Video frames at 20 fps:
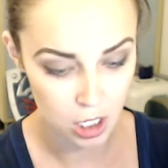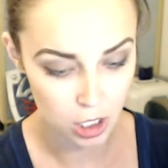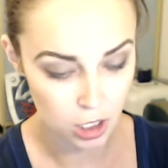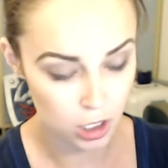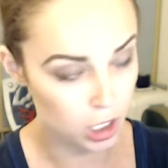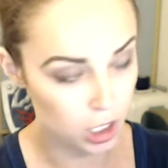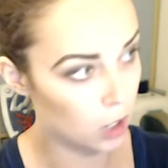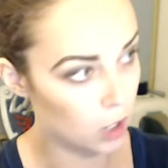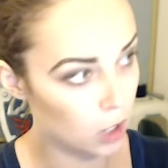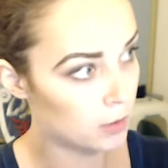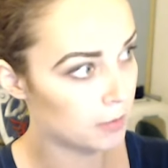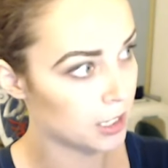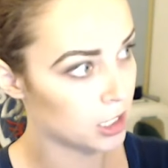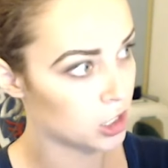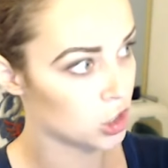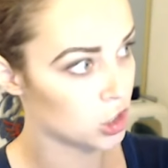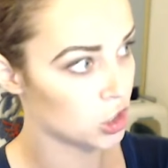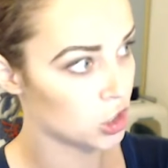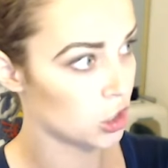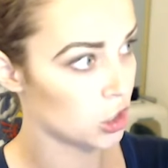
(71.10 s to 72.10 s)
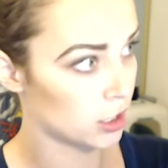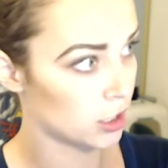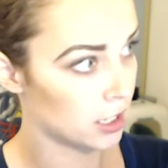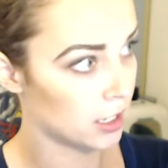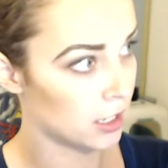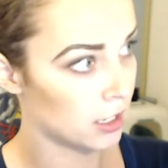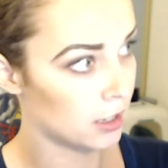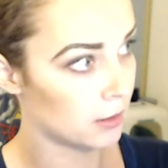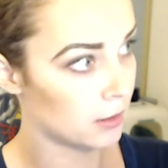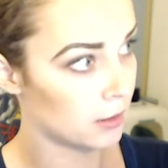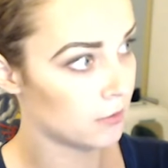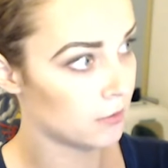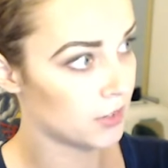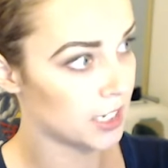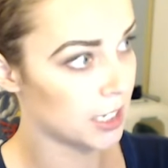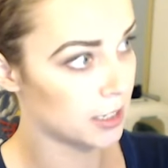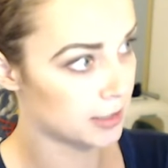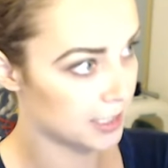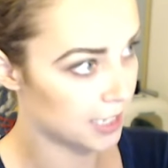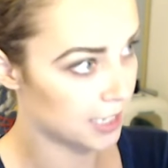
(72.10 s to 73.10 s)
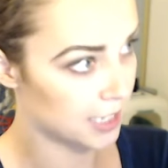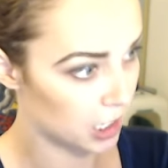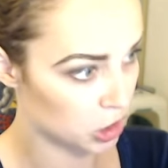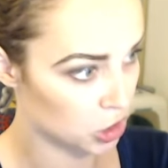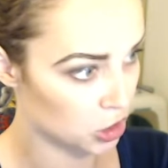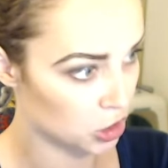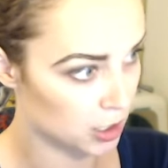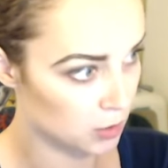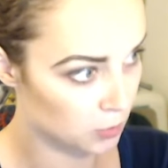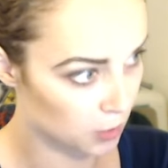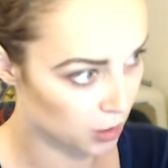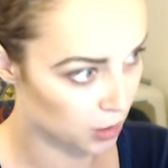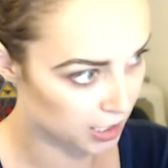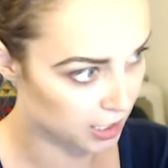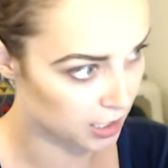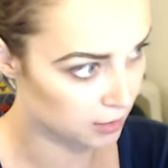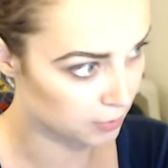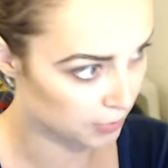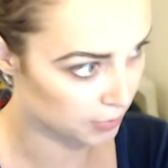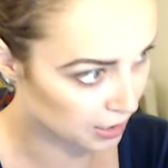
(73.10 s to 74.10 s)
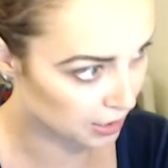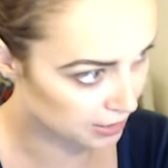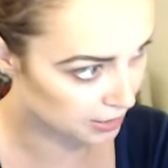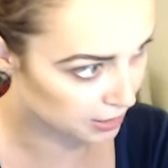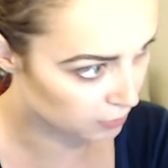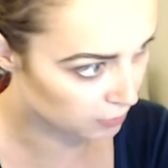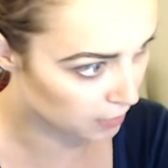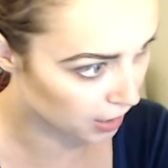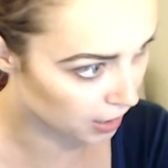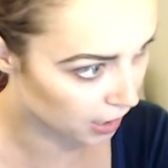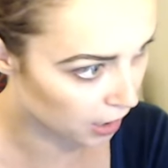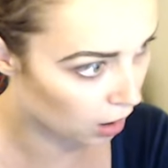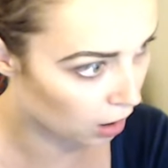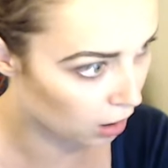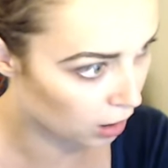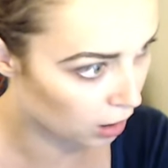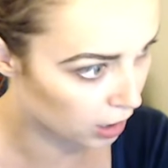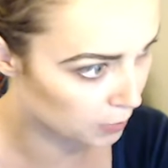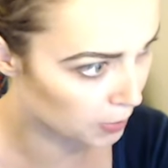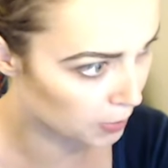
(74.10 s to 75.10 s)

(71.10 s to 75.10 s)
go and make sure the video is actually working because of my odd